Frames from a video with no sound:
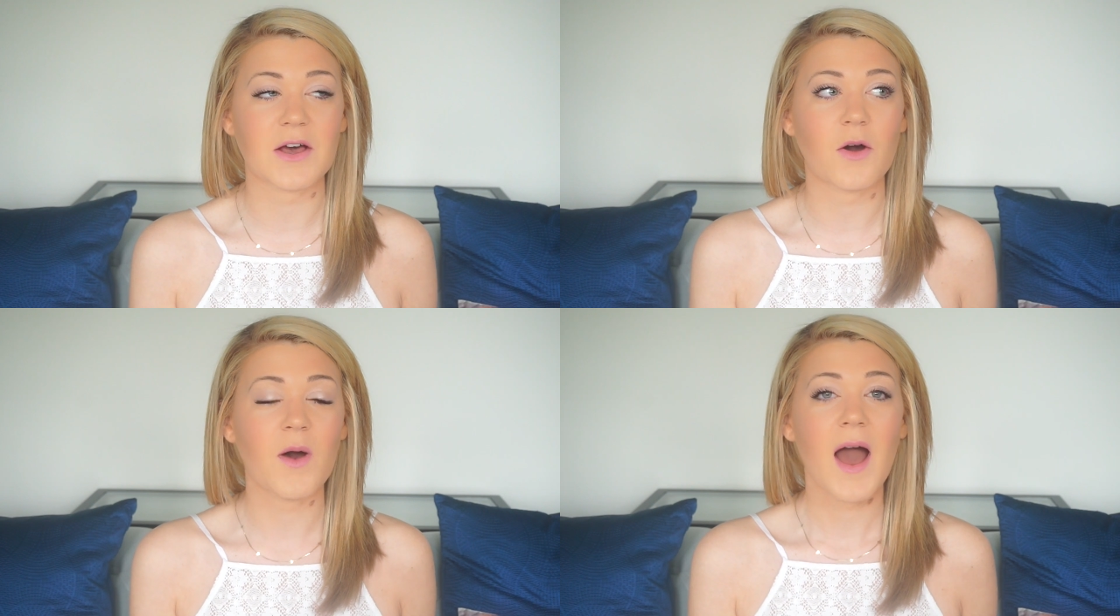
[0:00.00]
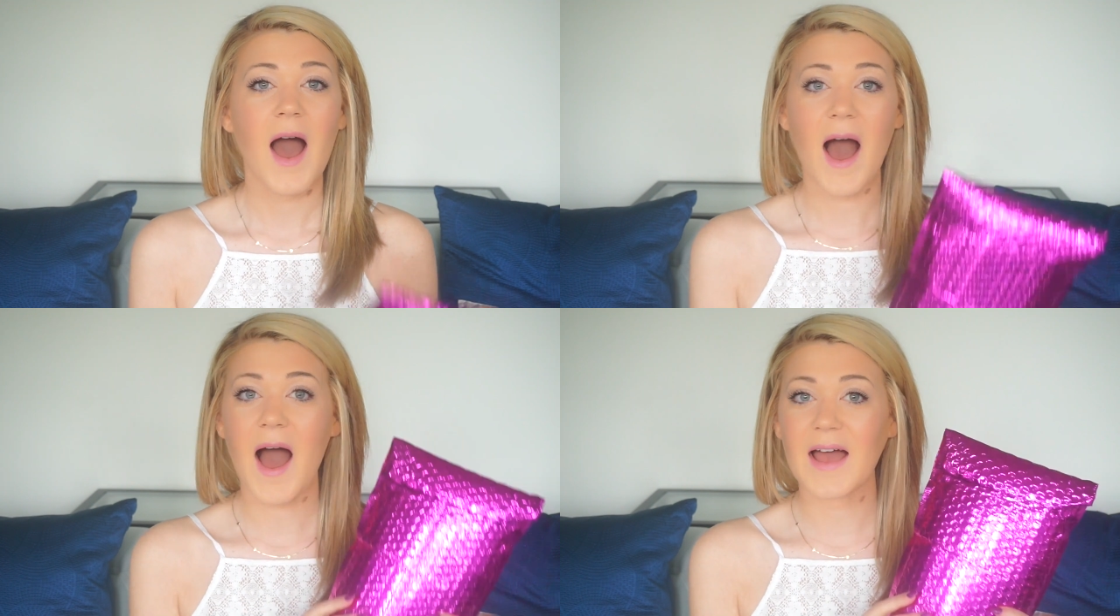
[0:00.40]
so
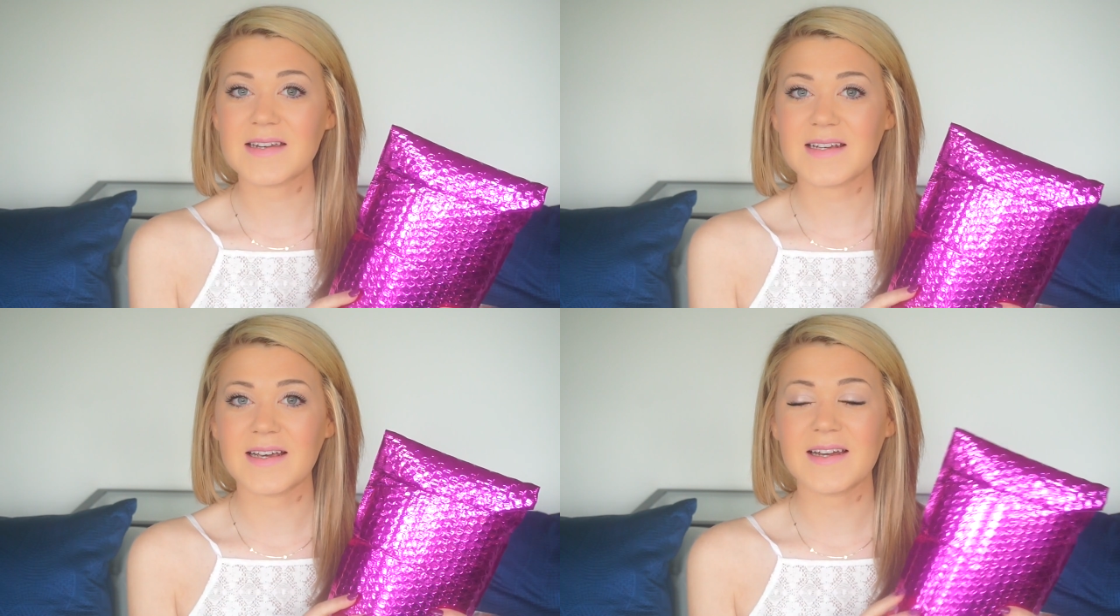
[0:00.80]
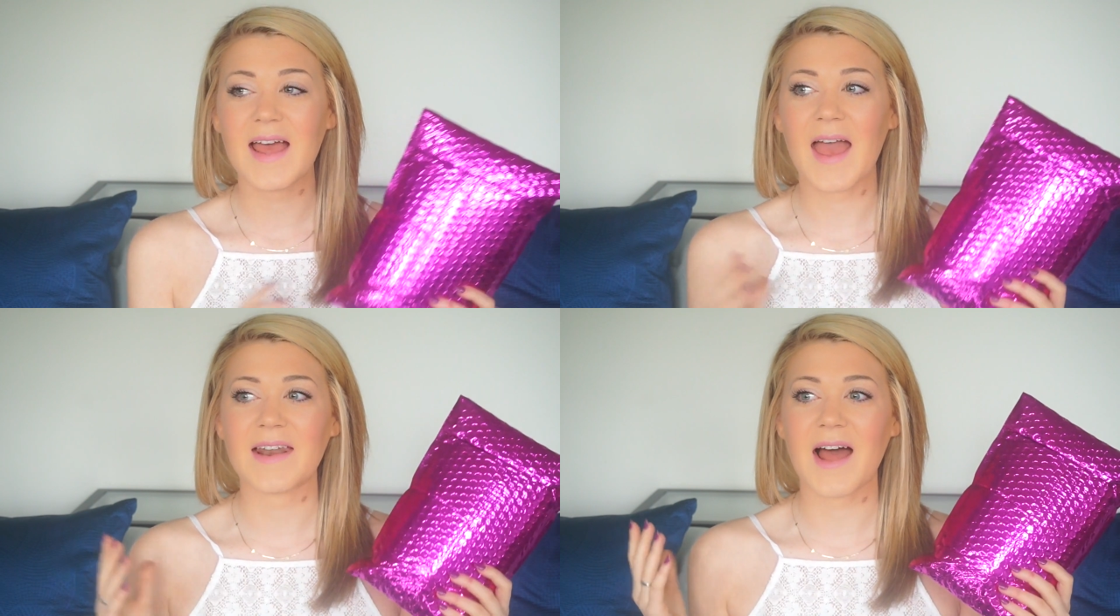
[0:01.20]
I did,
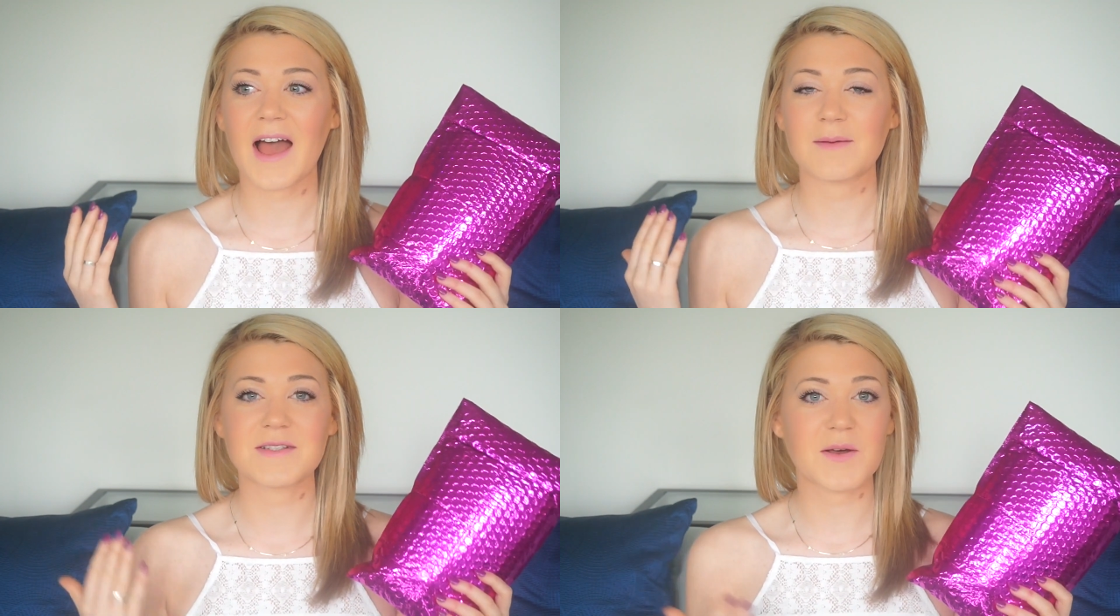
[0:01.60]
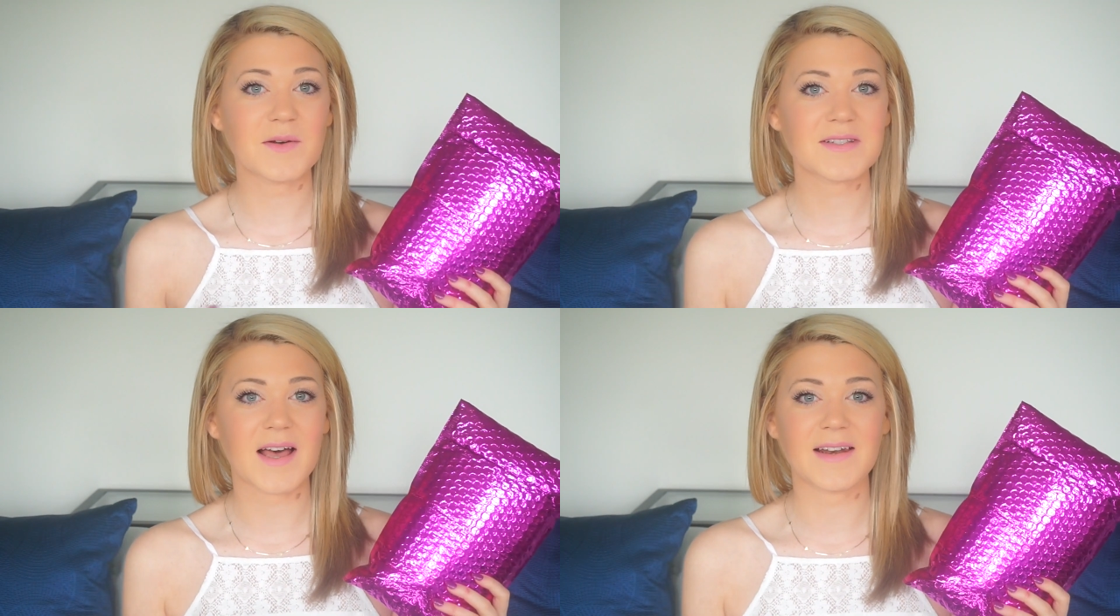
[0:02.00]
and I am so
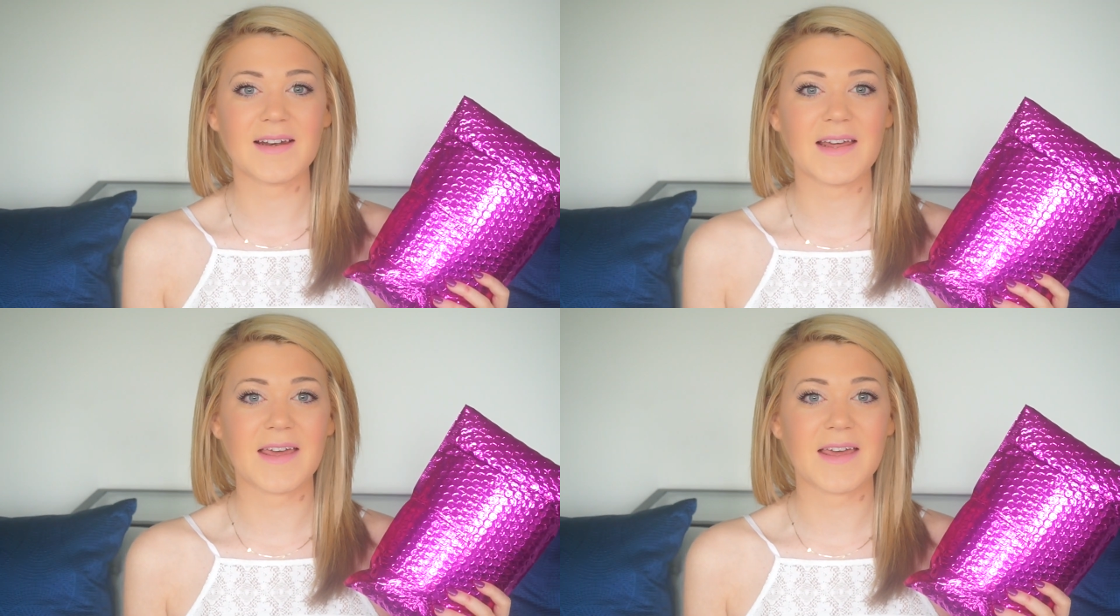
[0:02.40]
excited.